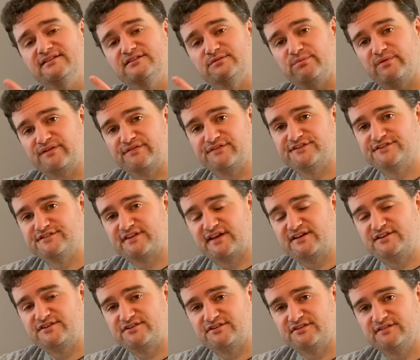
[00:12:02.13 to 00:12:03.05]
to bring the
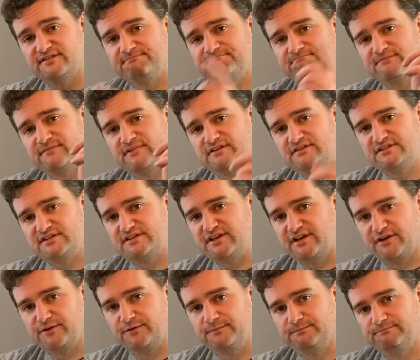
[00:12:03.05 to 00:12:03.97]
station to
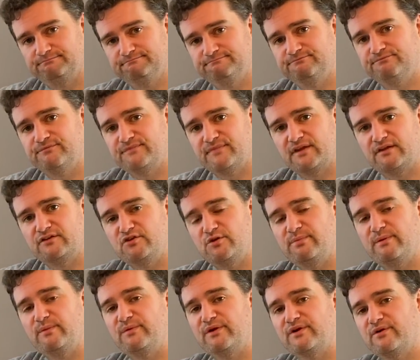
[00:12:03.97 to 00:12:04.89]
you.
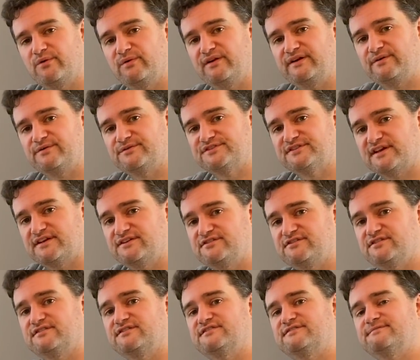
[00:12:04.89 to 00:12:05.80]
You've been with Calling All
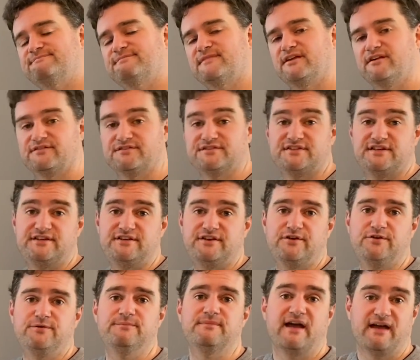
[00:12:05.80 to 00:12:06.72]
Stations. I'll see
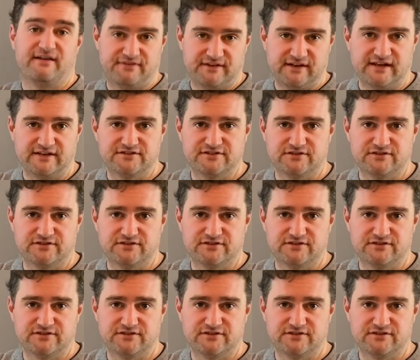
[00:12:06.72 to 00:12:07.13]
you at the next